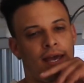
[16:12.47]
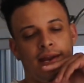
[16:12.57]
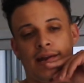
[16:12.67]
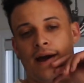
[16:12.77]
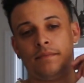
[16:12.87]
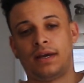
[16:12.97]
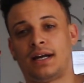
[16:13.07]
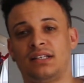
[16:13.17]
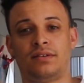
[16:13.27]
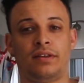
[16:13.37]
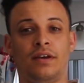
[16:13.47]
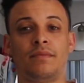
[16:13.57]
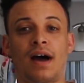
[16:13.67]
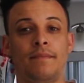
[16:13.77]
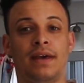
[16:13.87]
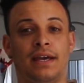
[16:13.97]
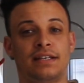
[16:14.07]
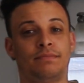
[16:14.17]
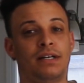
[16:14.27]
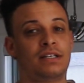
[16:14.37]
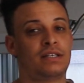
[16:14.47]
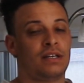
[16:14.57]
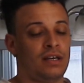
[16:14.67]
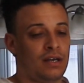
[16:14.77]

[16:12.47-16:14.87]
And I'll be honest with you, I'm not making as much